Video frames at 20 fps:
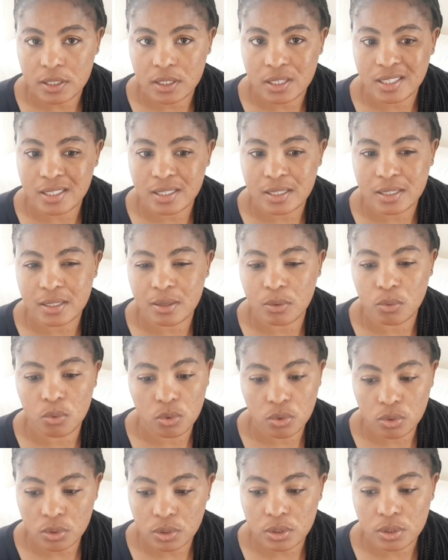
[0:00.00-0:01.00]
it it's a
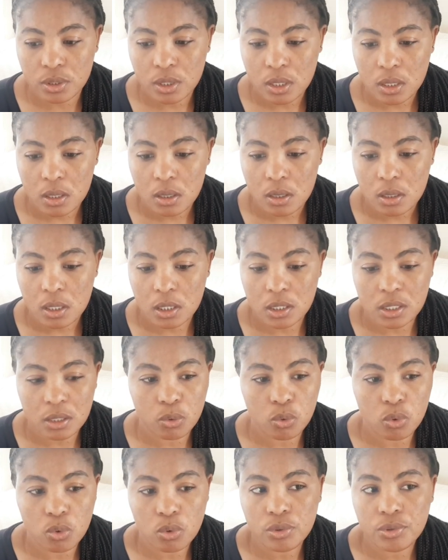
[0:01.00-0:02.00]
good it's a
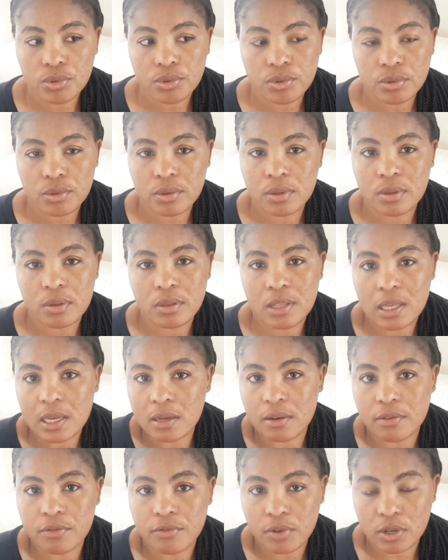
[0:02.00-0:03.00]
good
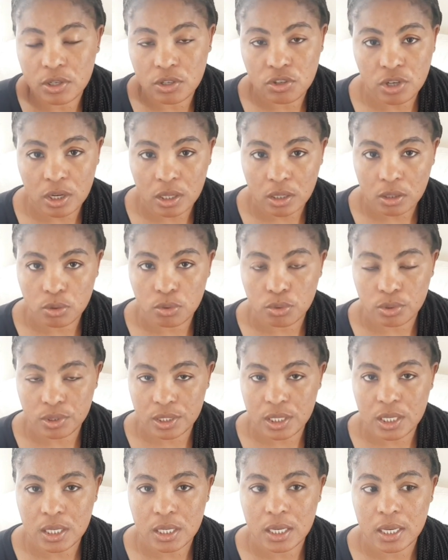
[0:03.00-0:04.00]
thing for a child to
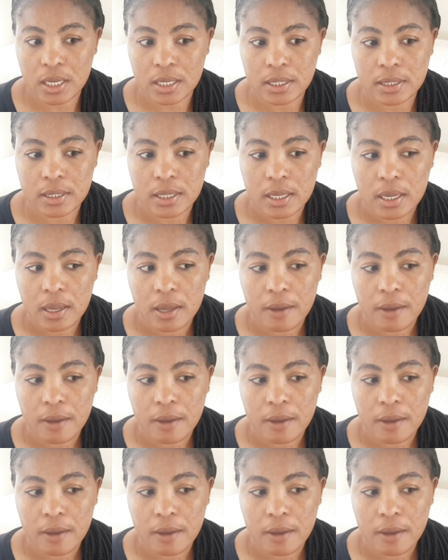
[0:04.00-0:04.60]
see and